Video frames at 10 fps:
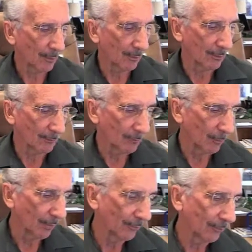uh,
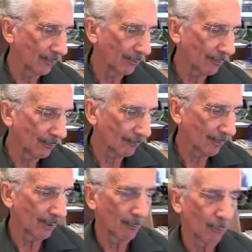we
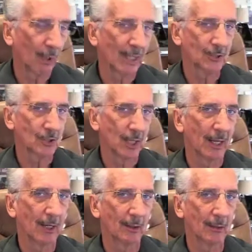kind of branched
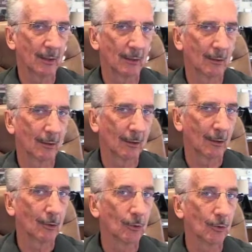out and
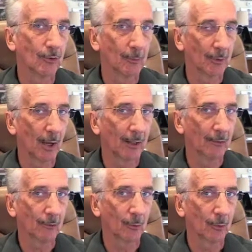included some
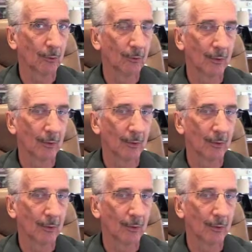dinosaurs.